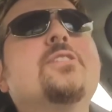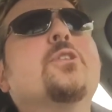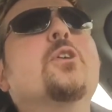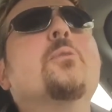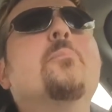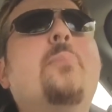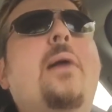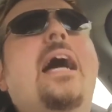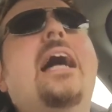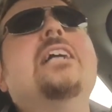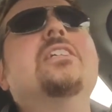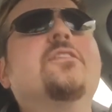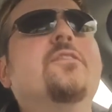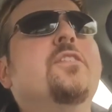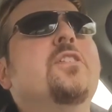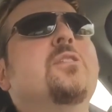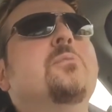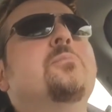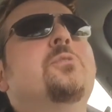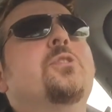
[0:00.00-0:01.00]
her past
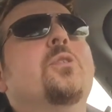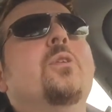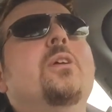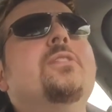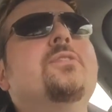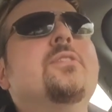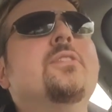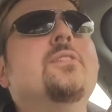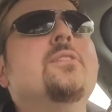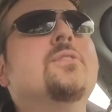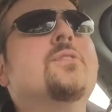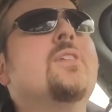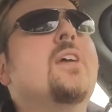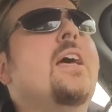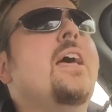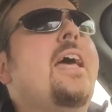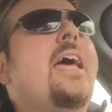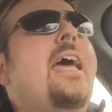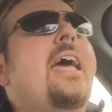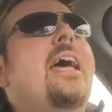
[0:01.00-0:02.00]
film choices,
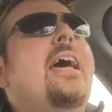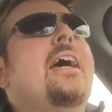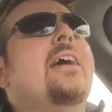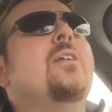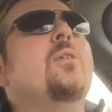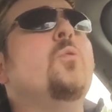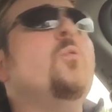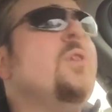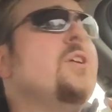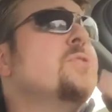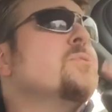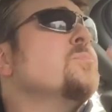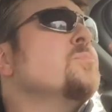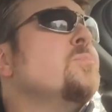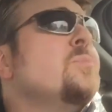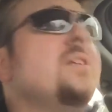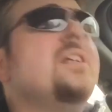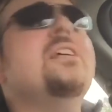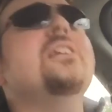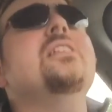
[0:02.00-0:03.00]
and which
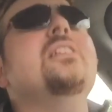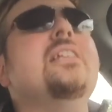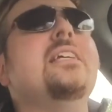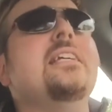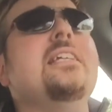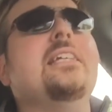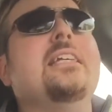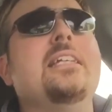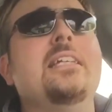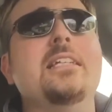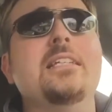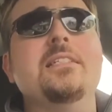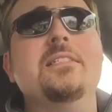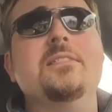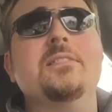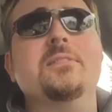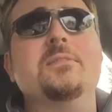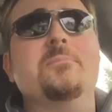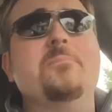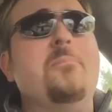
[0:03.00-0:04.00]
really
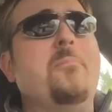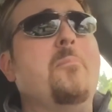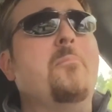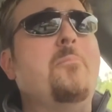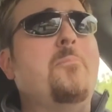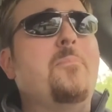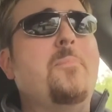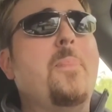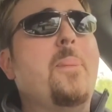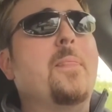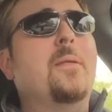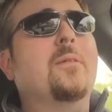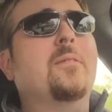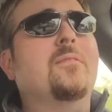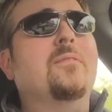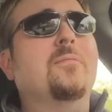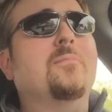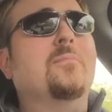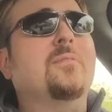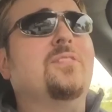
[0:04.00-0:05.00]
is
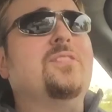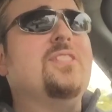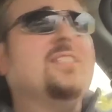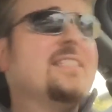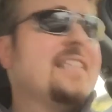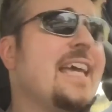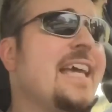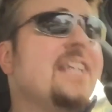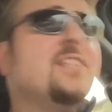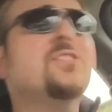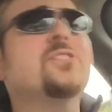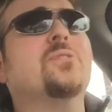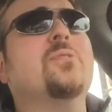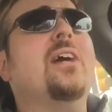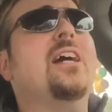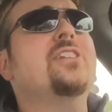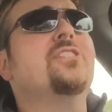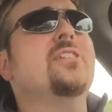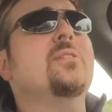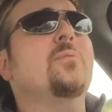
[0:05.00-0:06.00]
just
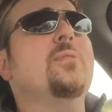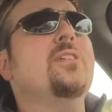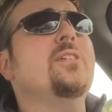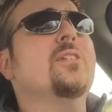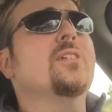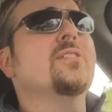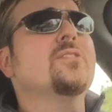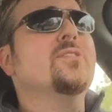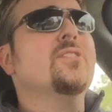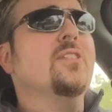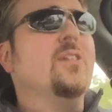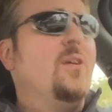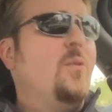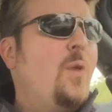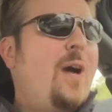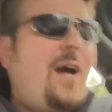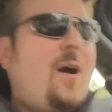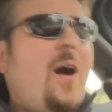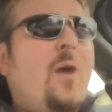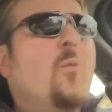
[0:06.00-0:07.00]
head-scratching when you consider
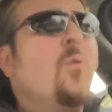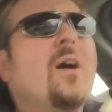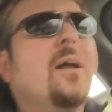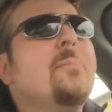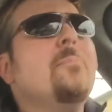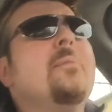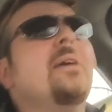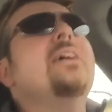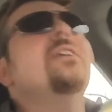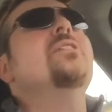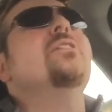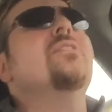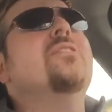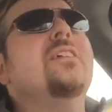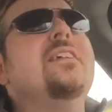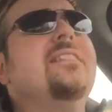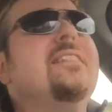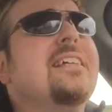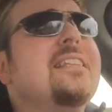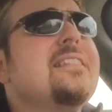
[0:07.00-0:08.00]
what made her
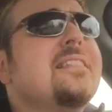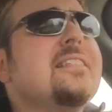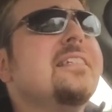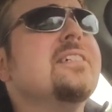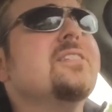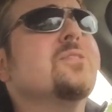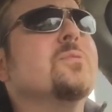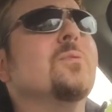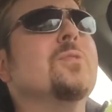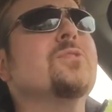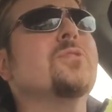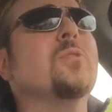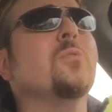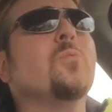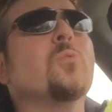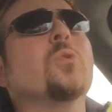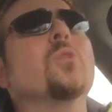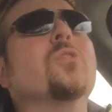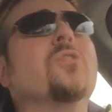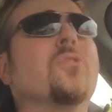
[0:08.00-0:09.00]
think that this was a
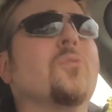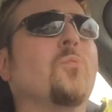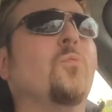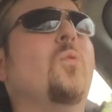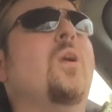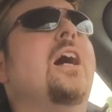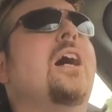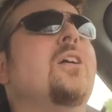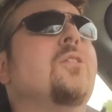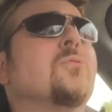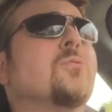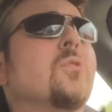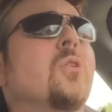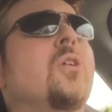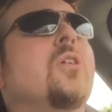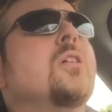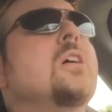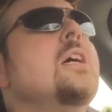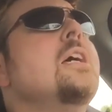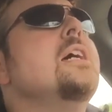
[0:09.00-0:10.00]
worthwhile
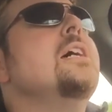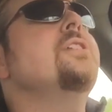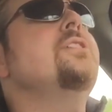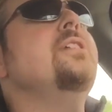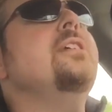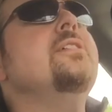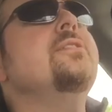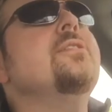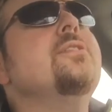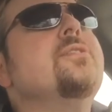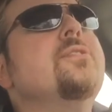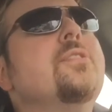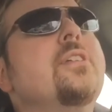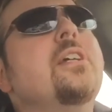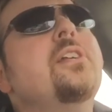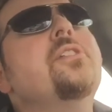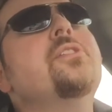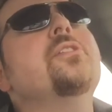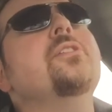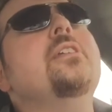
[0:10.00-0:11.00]
role. She is
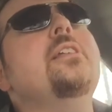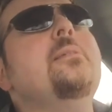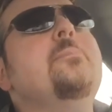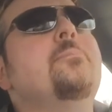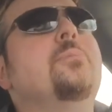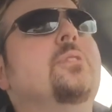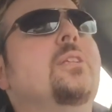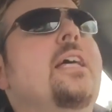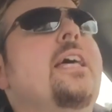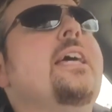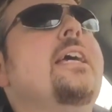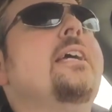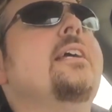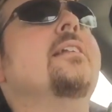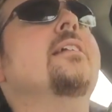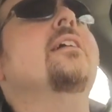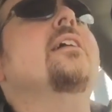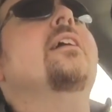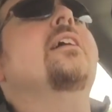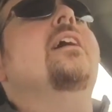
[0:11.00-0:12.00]
essentially
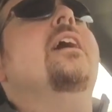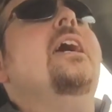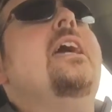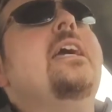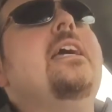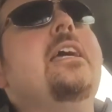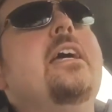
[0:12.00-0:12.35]
playing a